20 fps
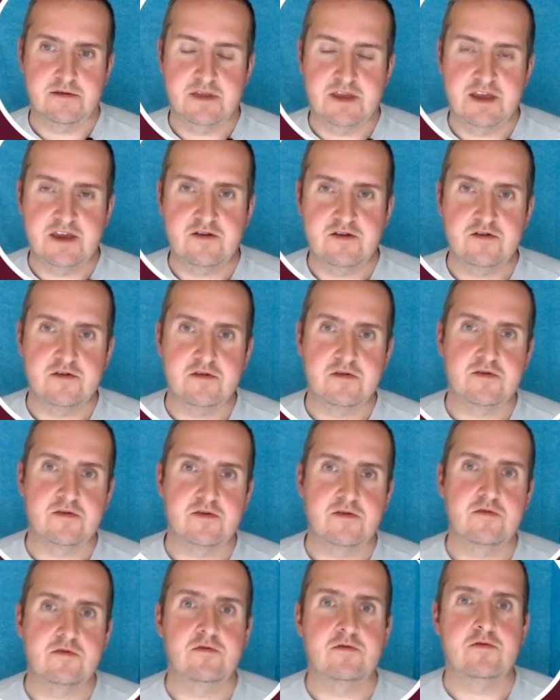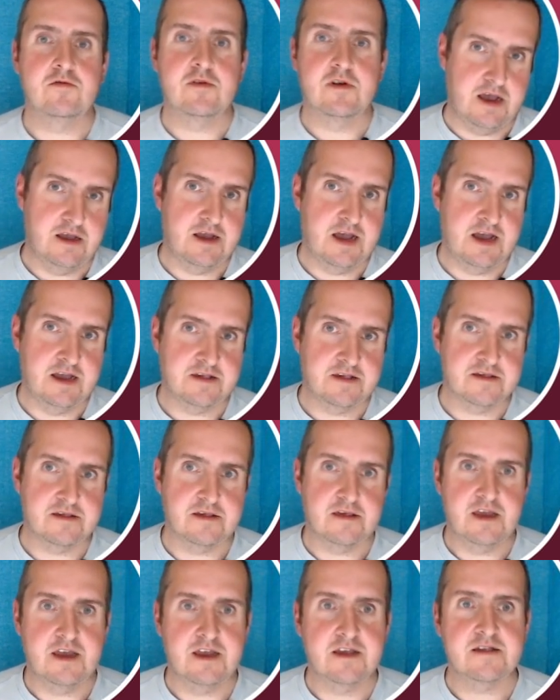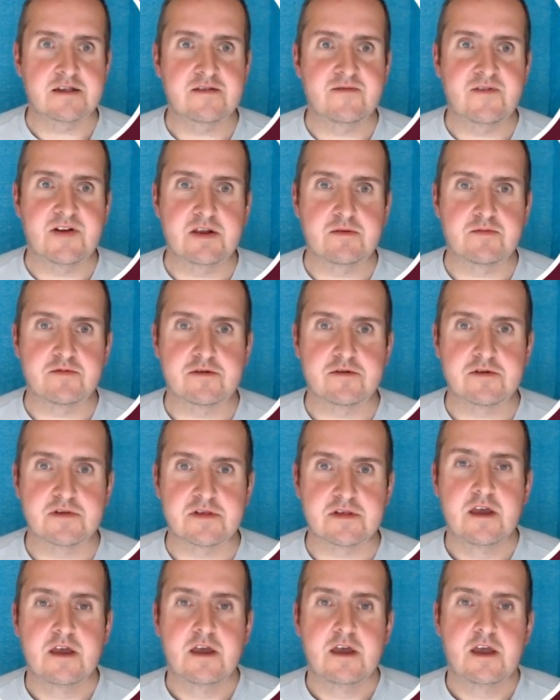issues to us as developers.